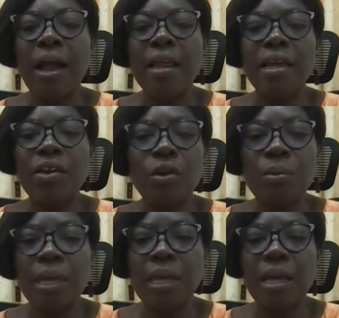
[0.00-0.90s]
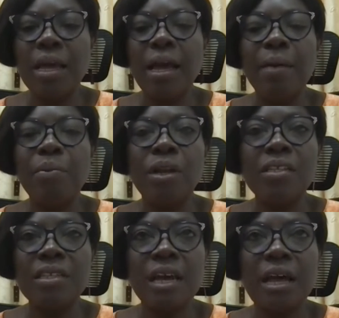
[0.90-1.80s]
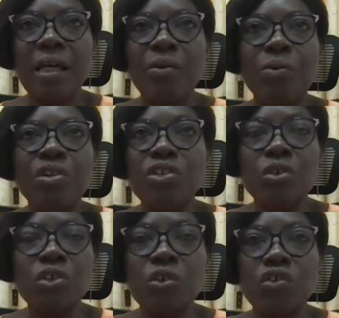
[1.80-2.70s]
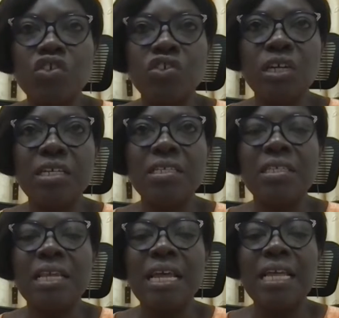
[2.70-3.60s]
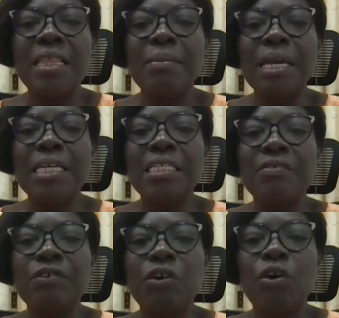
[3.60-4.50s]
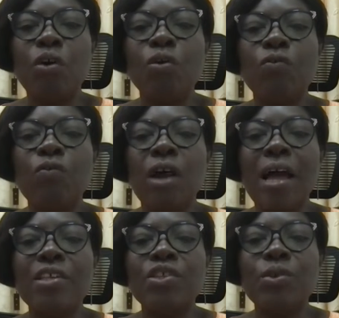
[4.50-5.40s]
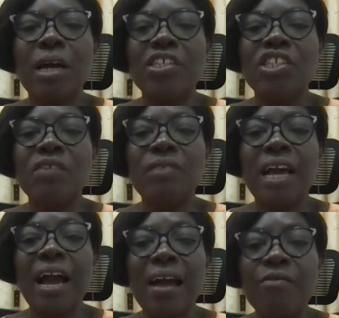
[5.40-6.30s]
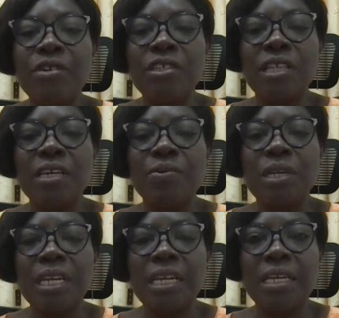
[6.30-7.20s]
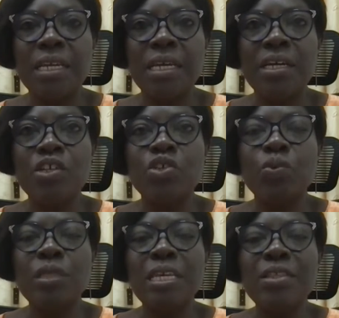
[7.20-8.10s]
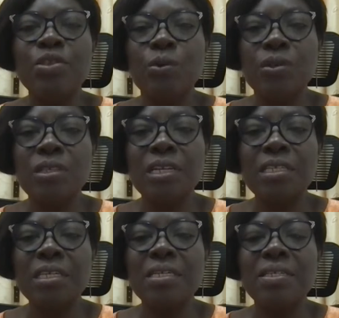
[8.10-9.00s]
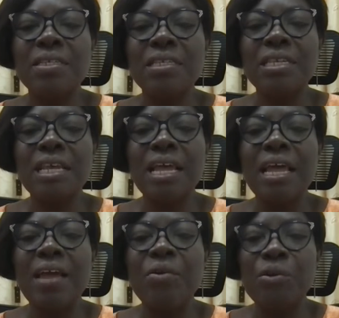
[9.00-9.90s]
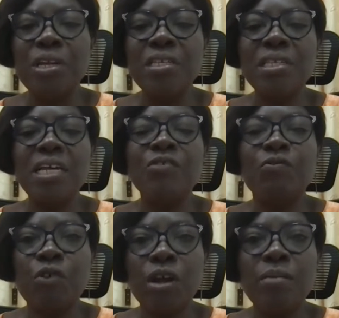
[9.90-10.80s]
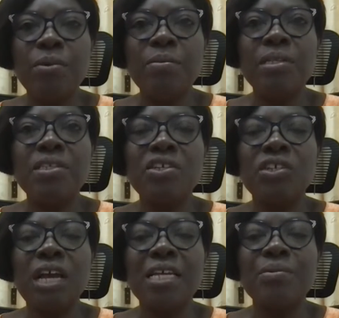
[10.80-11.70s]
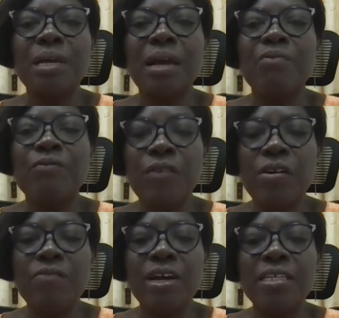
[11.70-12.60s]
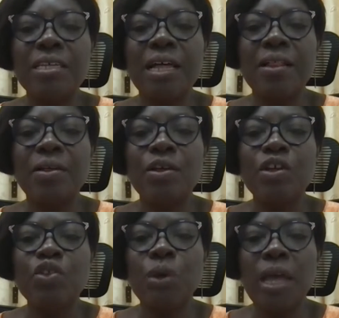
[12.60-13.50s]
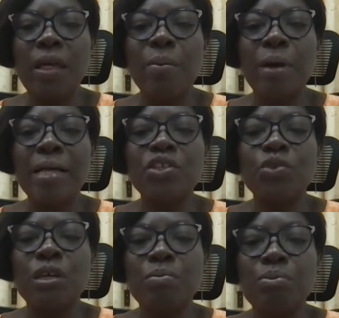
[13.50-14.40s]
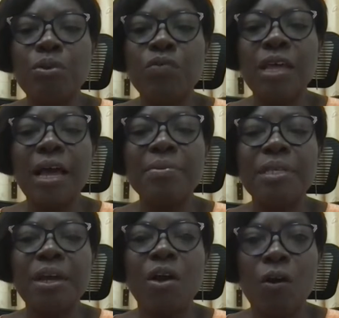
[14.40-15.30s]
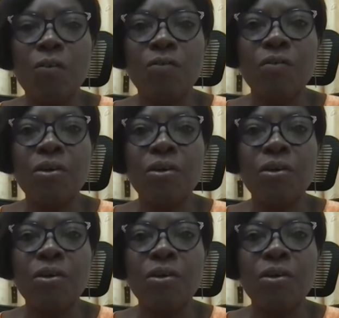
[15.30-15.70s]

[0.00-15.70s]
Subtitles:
economic, political, resource constraints that make it difficult for us to achieve the coverage that we need. So within those settings, a research for implementation has become very vital to help us to improve the uptake of